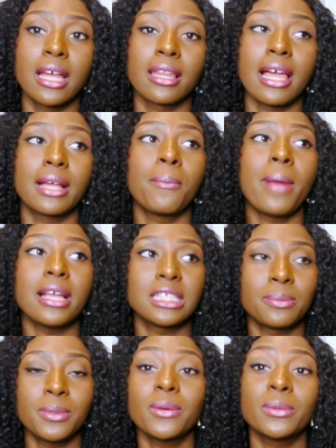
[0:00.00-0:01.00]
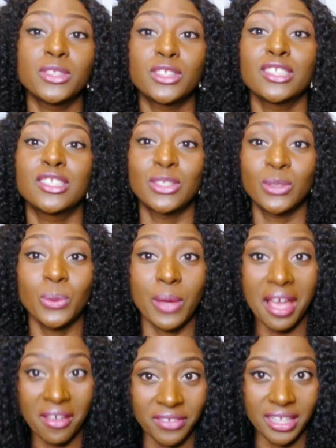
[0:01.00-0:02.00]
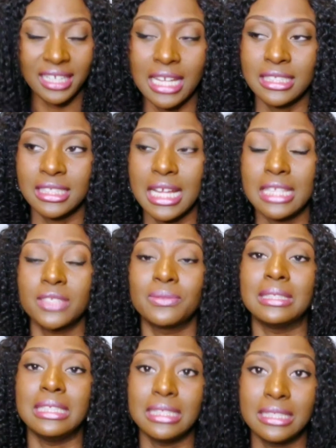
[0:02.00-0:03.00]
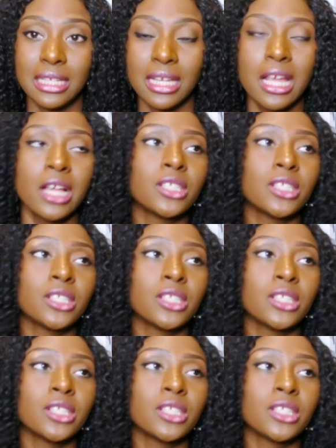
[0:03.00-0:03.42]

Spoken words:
Like my spirit was just too heavy just had to release it.